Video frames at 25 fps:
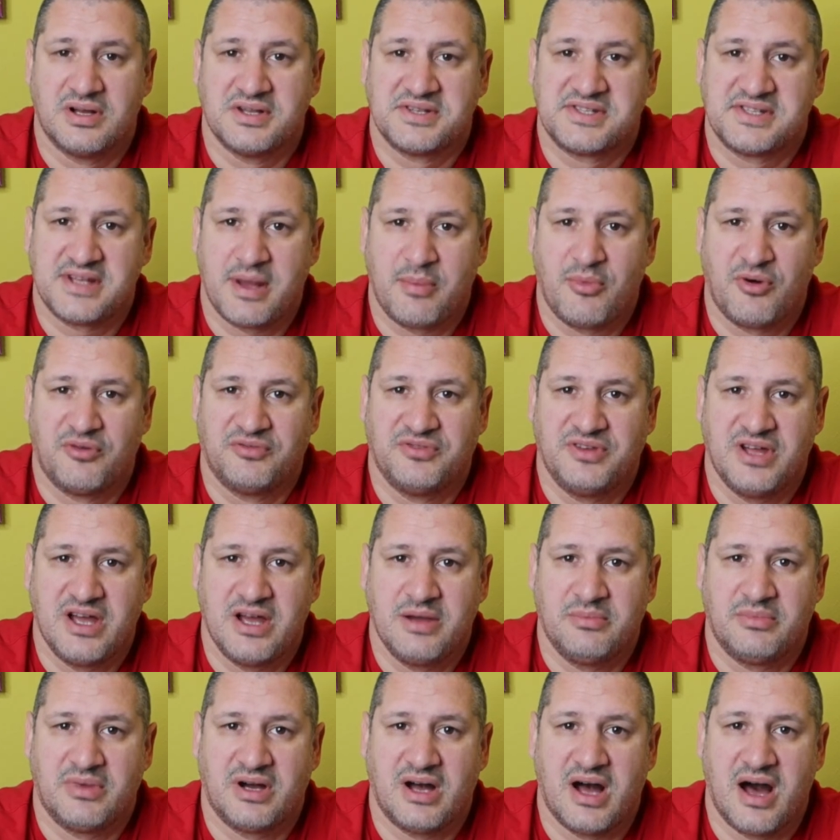some of
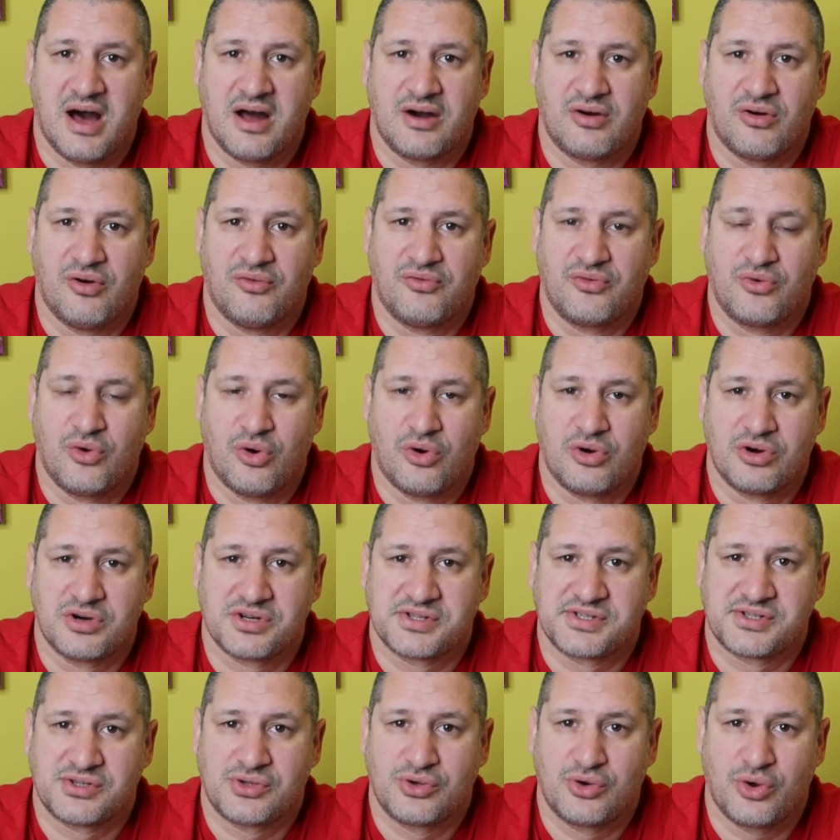them are of
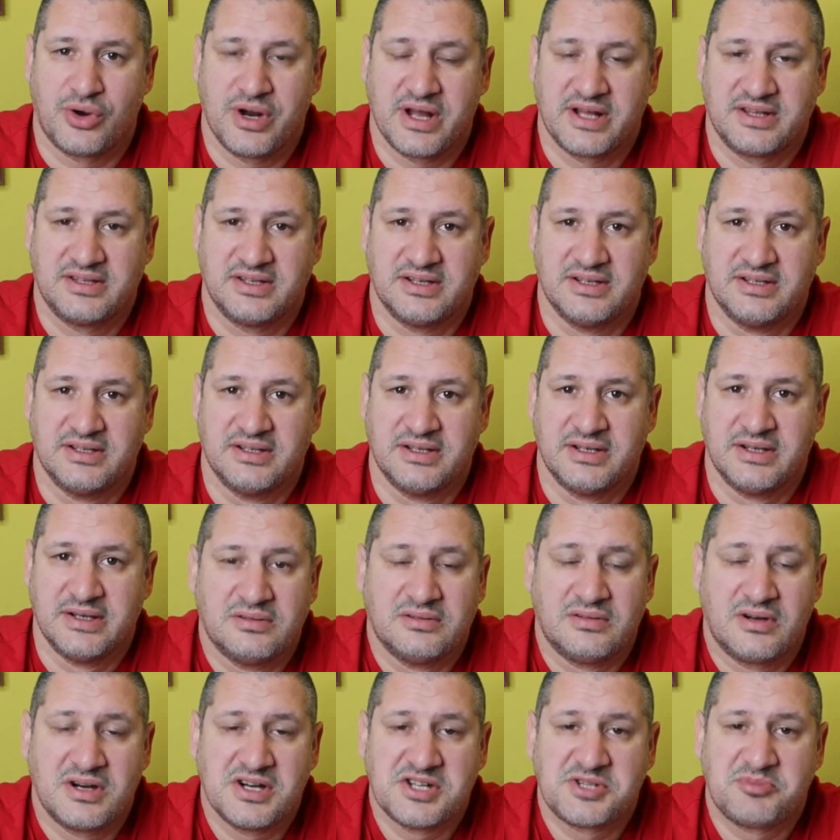course connected.
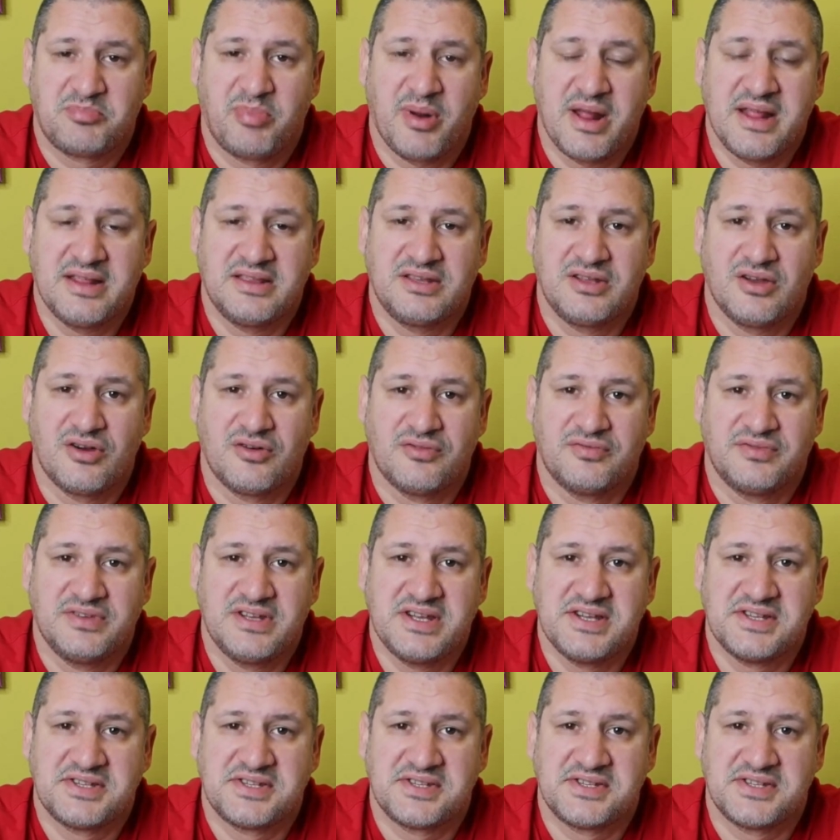There is plenty of
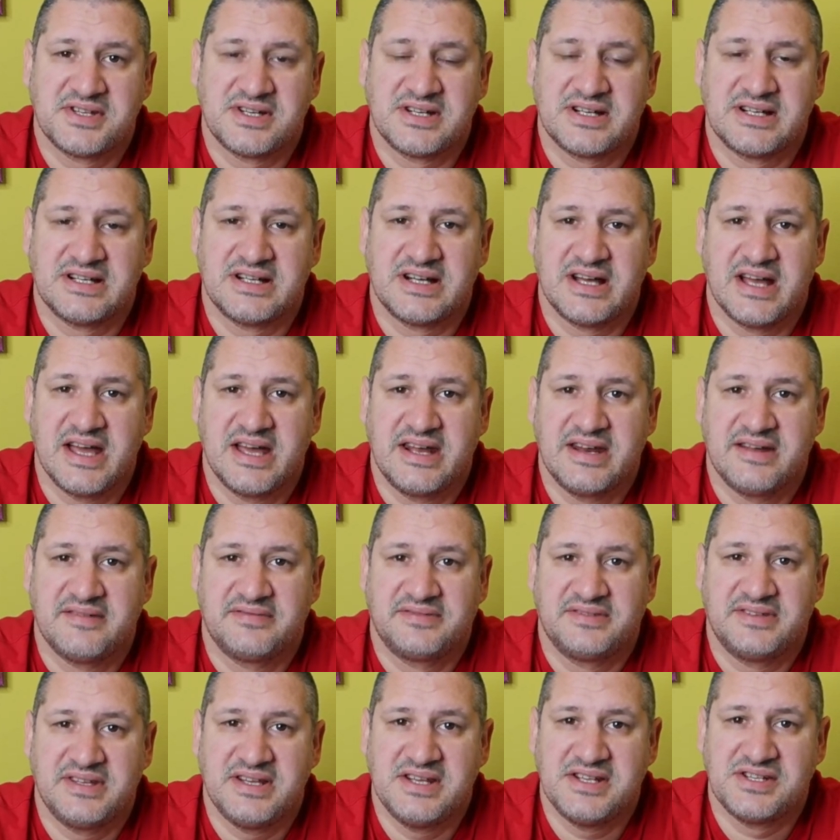these
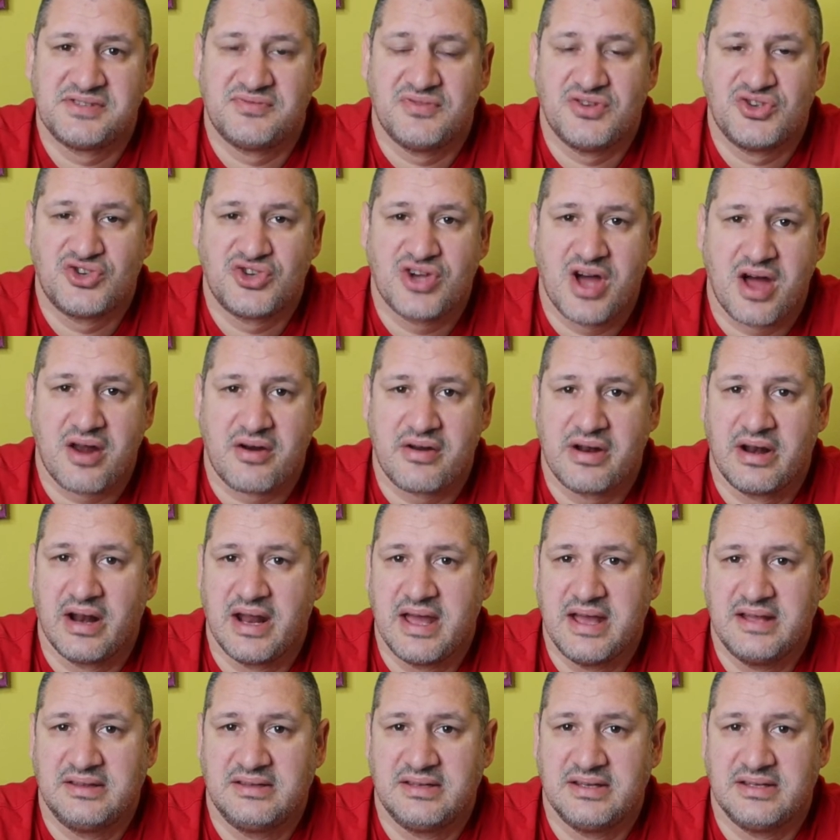NFTs which are
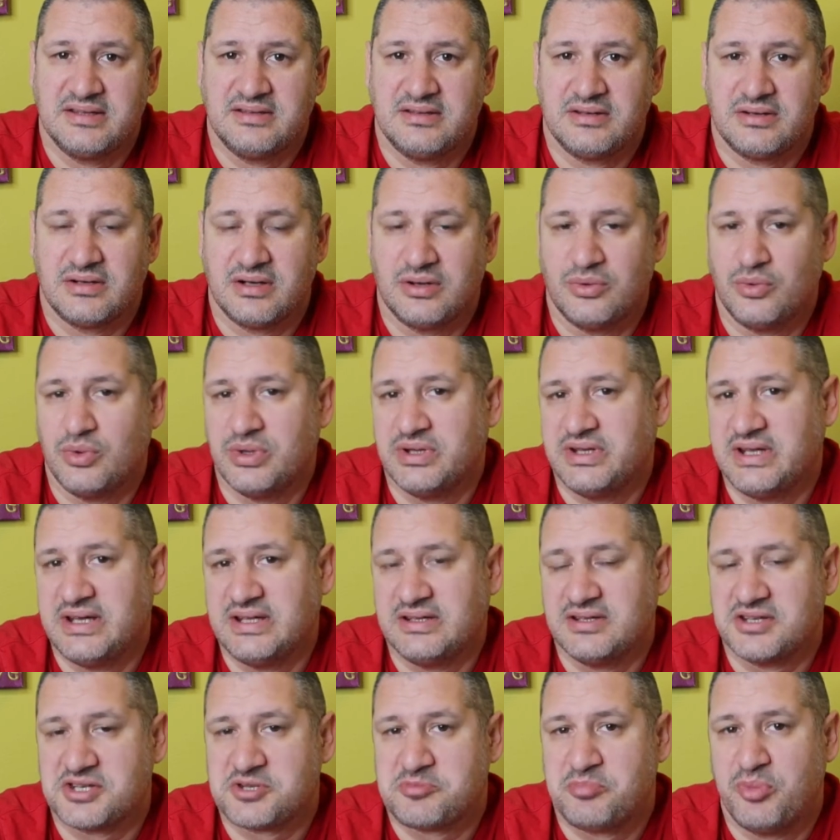related
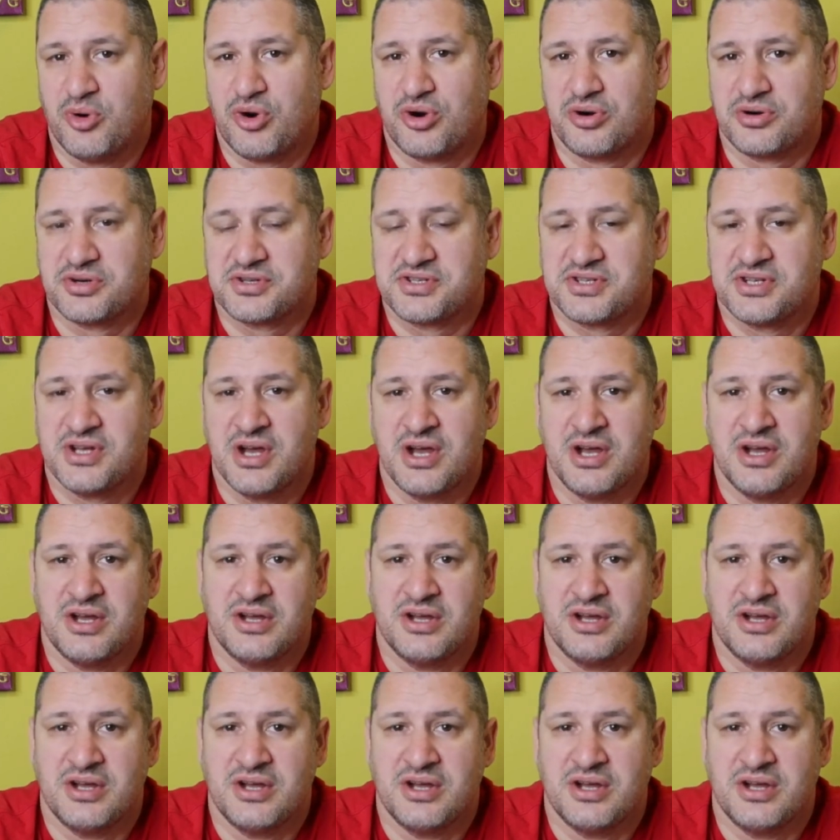within the sports.